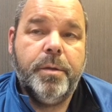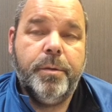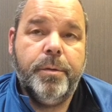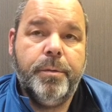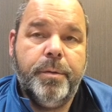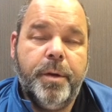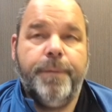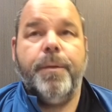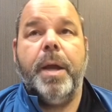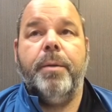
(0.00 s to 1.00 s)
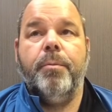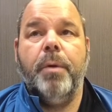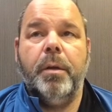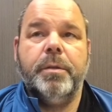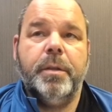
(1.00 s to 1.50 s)
their friend,
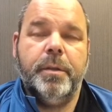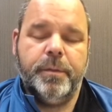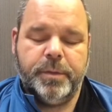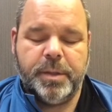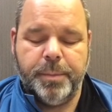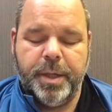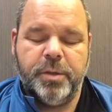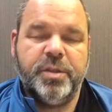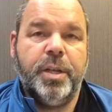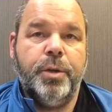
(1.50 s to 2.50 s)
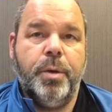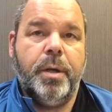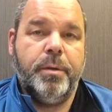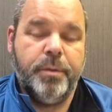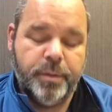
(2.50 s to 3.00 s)
relatives, somebody else that knew
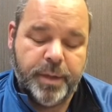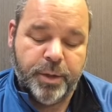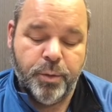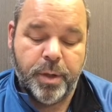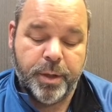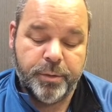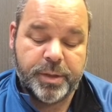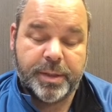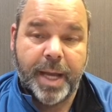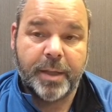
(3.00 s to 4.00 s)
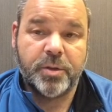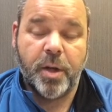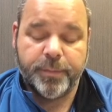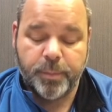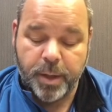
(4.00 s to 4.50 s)
how to use the tax
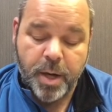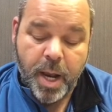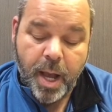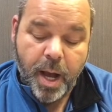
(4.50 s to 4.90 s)
software